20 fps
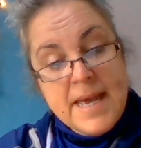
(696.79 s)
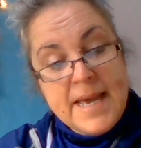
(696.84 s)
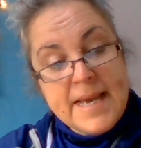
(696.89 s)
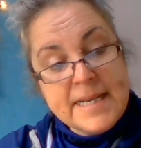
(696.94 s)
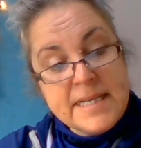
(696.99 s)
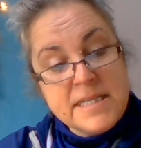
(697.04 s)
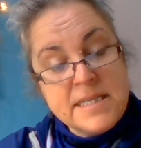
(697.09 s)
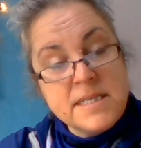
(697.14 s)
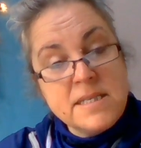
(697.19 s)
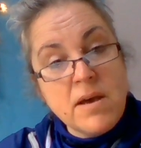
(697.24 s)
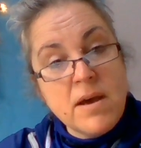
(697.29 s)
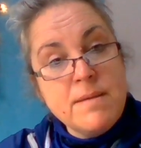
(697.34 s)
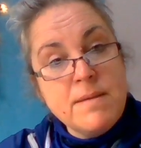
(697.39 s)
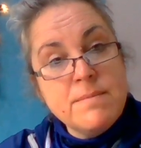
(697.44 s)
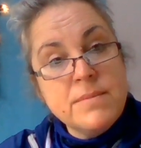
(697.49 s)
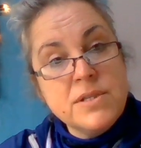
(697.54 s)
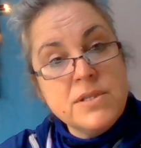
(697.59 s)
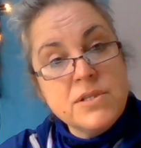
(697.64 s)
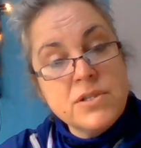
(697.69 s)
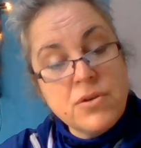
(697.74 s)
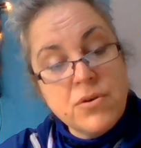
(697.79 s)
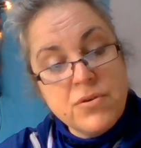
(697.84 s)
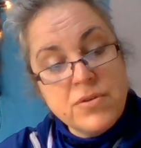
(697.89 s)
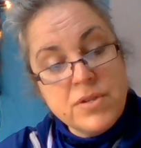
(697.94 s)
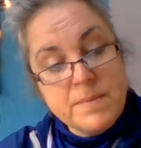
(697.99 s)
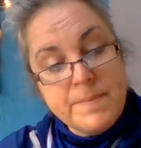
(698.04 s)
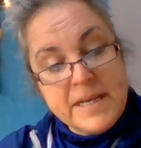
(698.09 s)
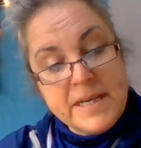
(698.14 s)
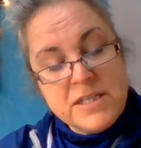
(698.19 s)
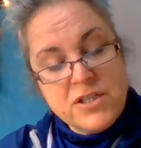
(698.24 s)
Excitement
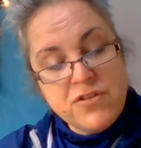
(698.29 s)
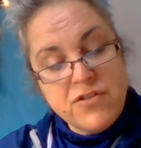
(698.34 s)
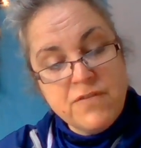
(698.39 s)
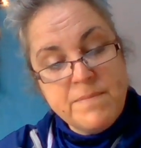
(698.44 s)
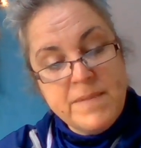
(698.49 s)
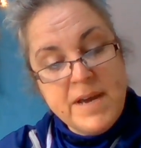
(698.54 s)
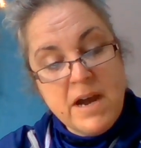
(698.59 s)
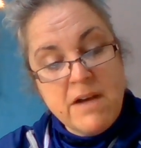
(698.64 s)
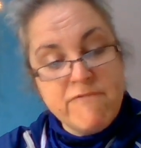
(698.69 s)
got the better of me.